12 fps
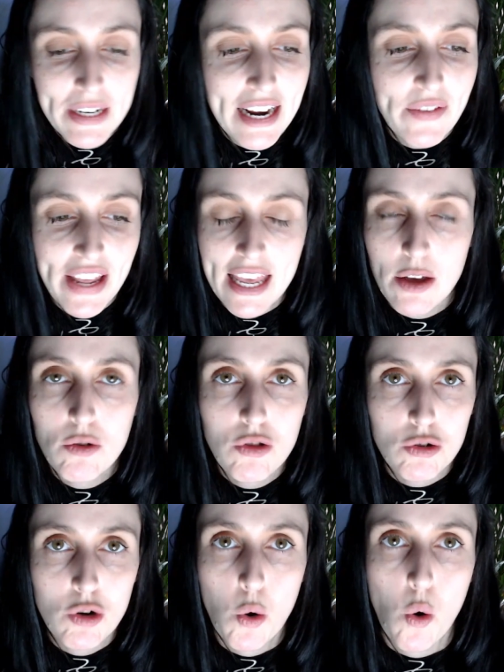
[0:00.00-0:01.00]
we never heal
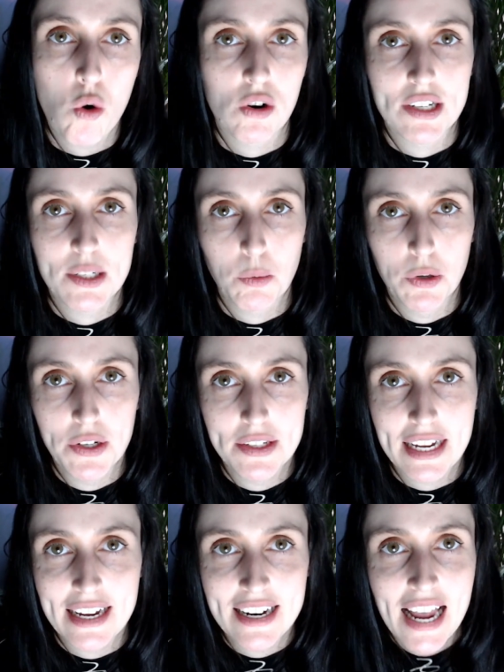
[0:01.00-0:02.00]
the chorus
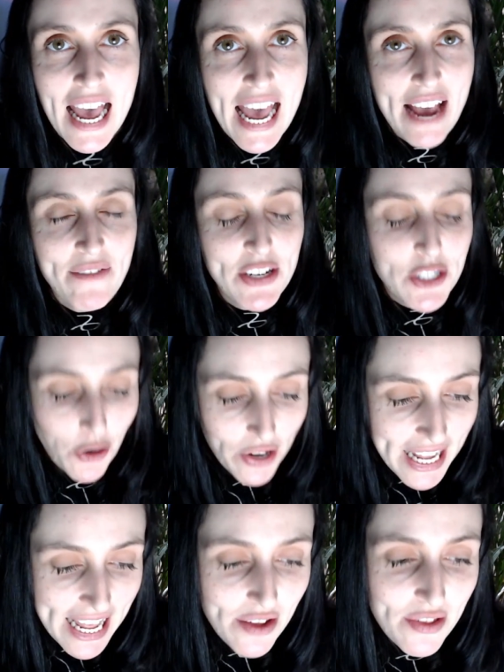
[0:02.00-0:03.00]
wounds and we
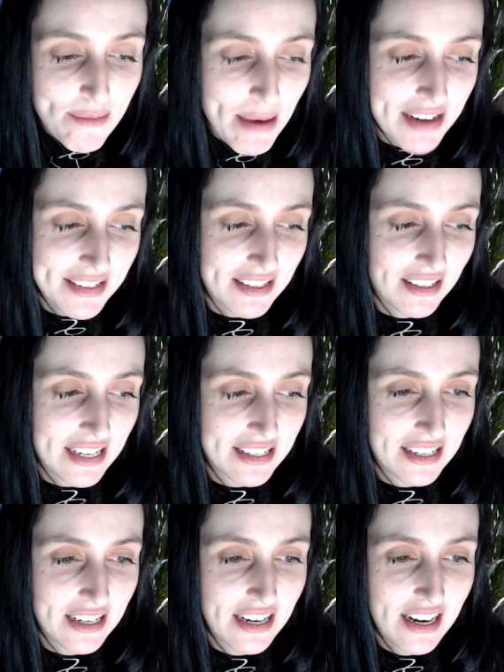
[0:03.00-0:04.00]
don't heal the master
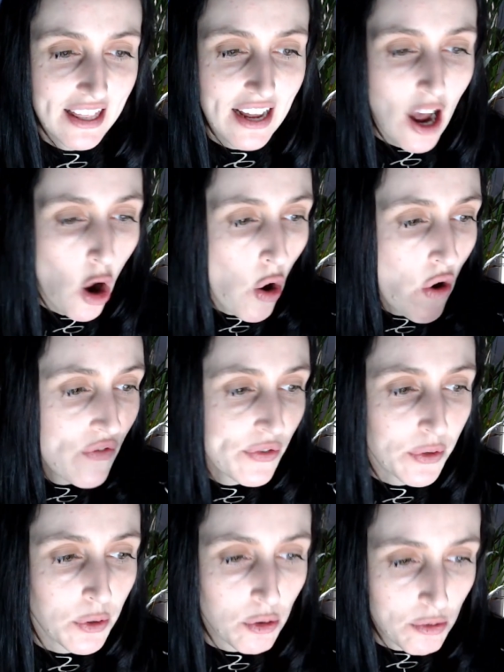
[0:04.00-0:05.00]
lesson the
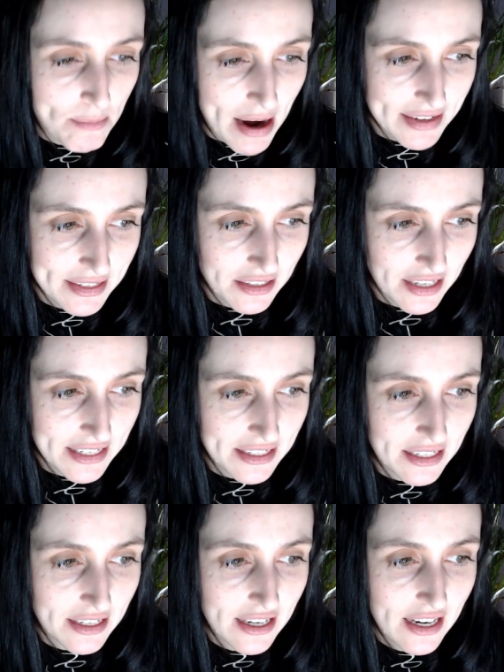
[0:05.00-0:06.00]
overall master
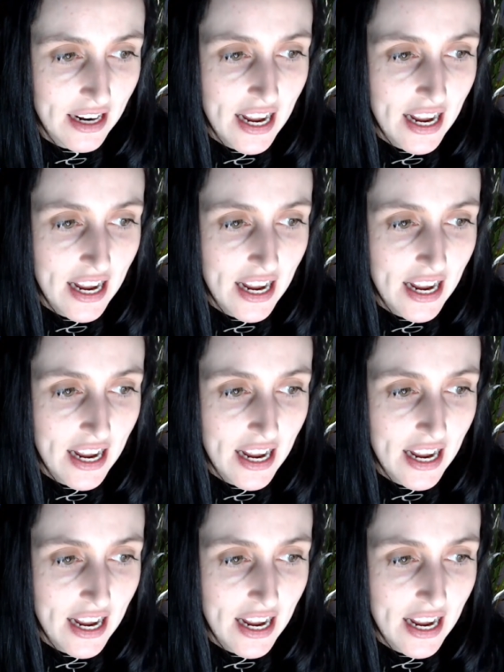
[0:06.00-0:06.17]
lesson